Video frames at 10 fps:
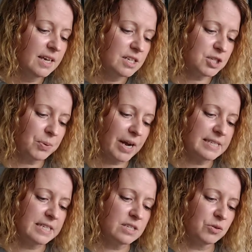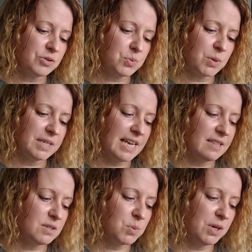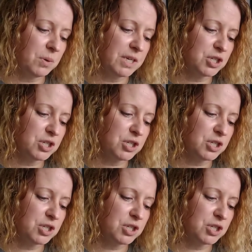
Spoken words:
surprised his owners one day this week when he